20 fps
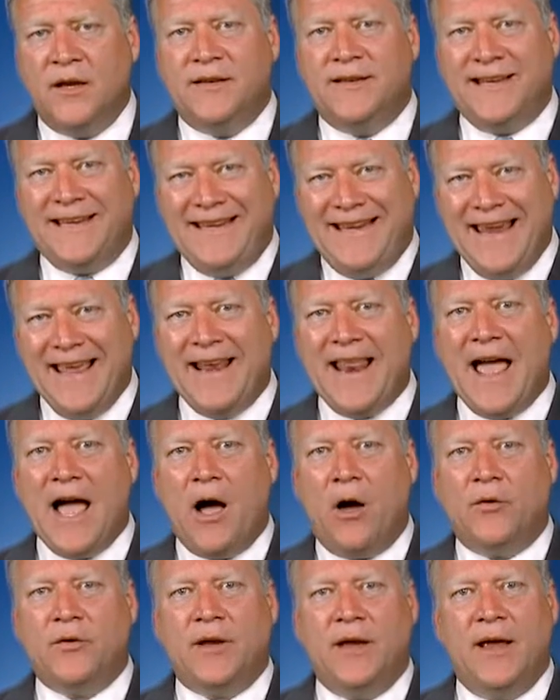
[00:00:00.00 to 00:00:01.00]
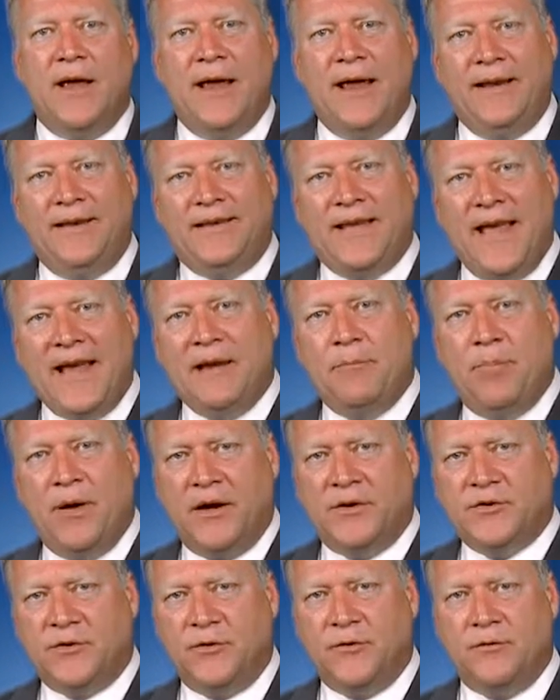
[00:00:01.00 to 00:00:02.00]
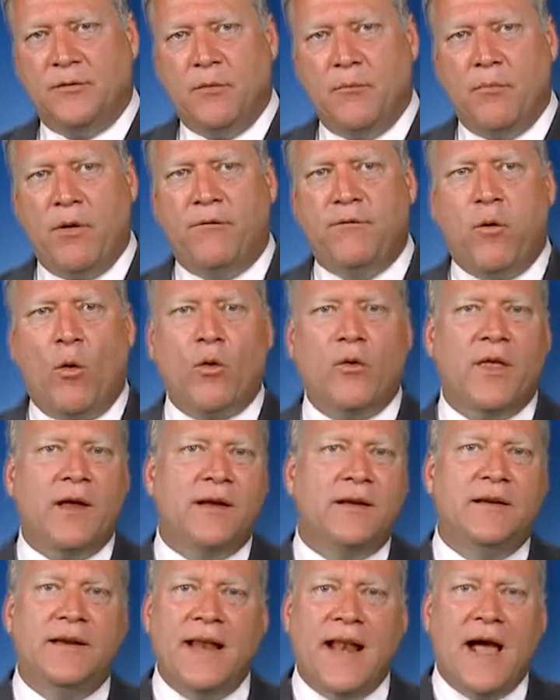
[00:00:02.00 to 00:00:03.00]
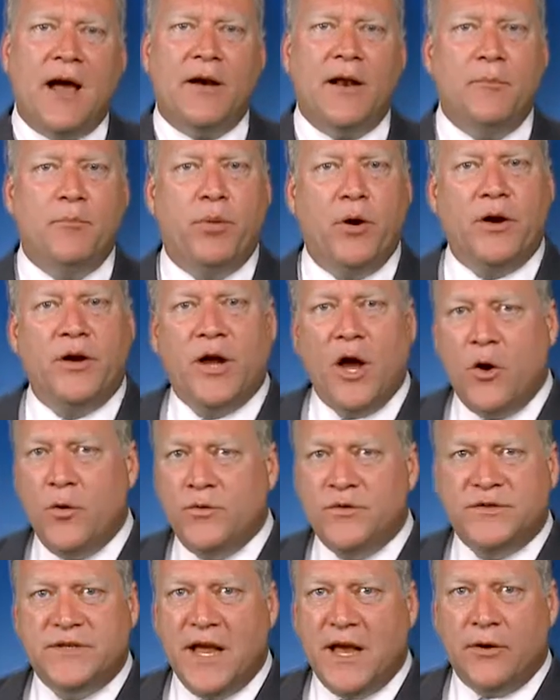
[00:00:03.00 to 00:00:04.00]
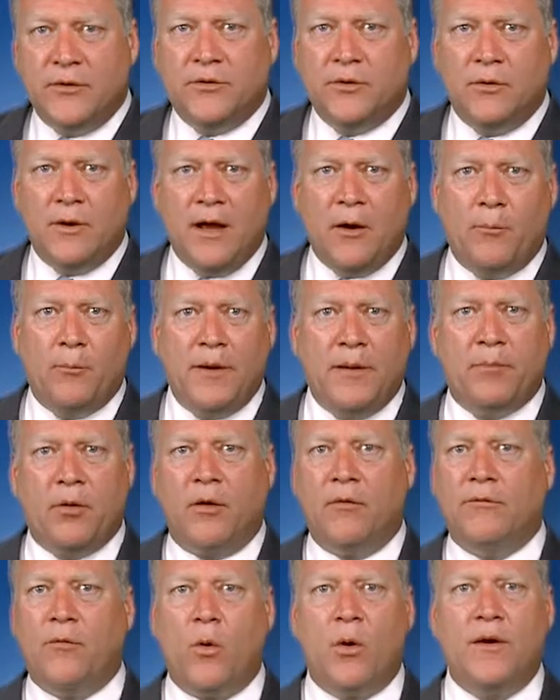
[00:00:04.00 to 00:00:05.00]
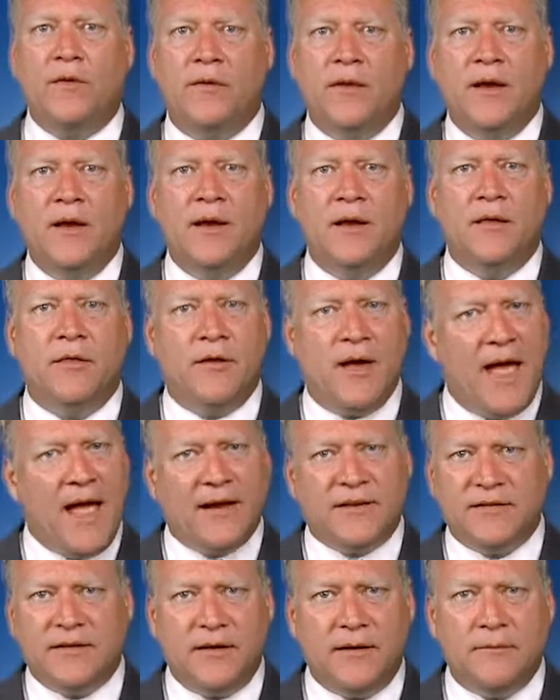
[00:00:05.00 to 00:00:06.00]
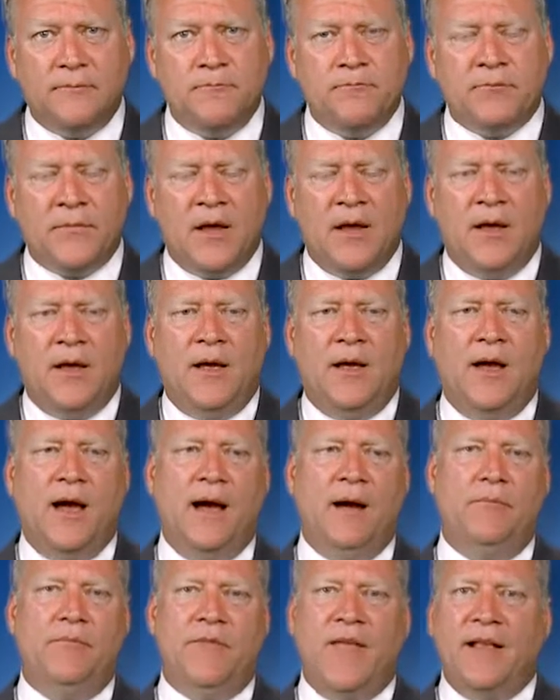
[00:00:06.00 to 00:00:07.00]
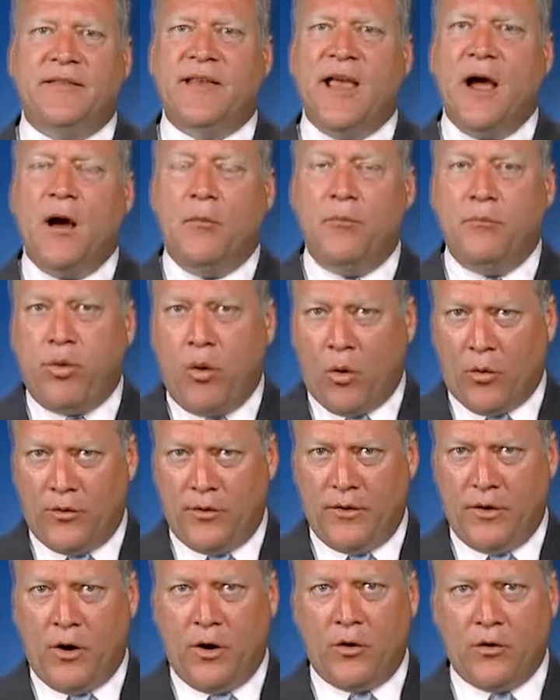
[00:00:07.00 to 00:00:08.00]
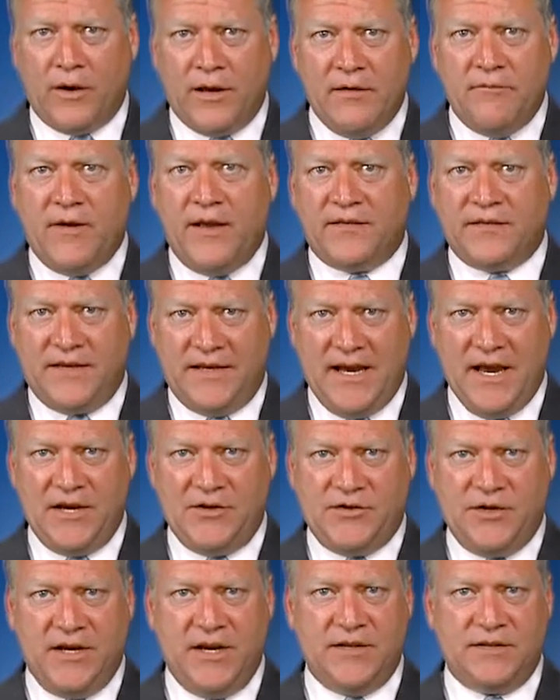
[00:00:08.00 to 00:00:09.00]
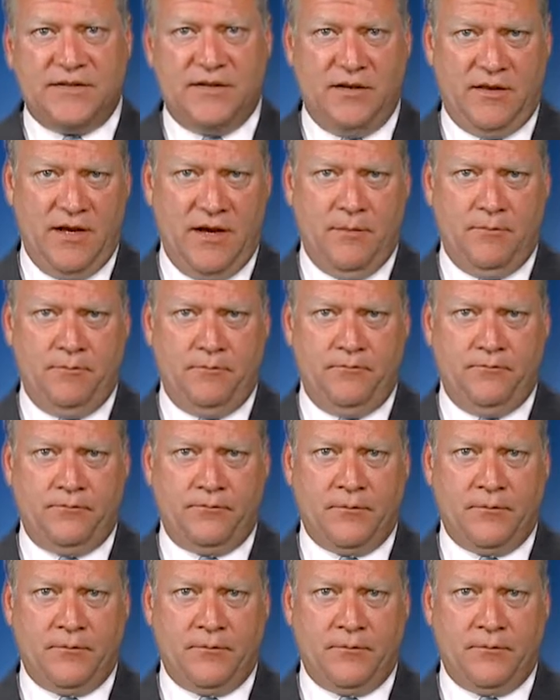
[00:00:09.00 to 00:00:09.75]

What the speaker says: to get out and take pictures before they get out and put cones down to help people avoid the accident. That's how important early investigation is to them.